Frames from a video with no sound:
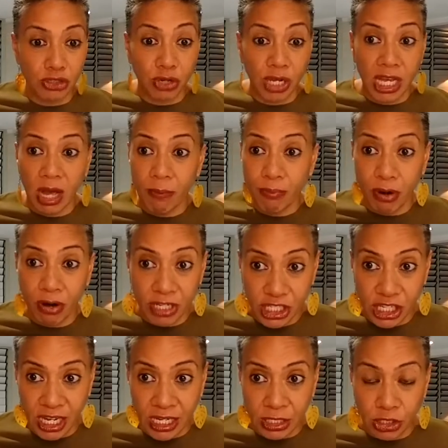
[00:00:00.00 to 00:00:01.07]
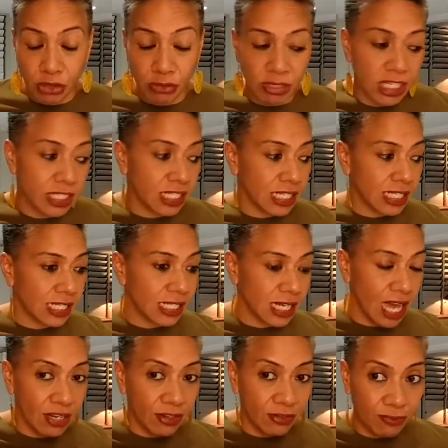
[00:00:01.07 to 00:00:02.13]
doing a project, you need to
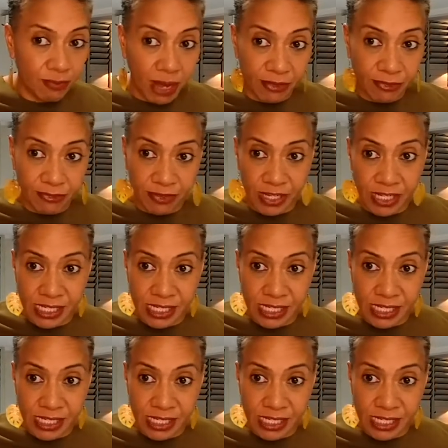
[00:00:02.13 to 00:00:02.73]
start by first